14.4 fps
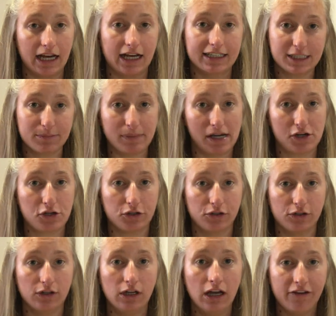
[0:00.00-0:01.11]

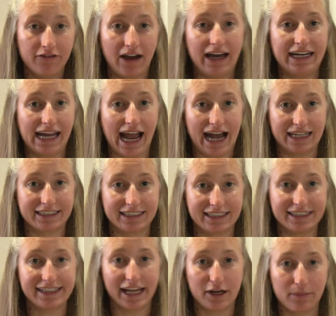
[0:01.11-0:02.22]
special fatty
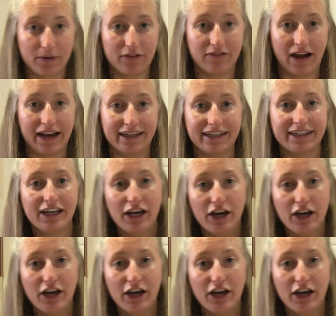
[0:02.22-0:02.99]
acids that are provided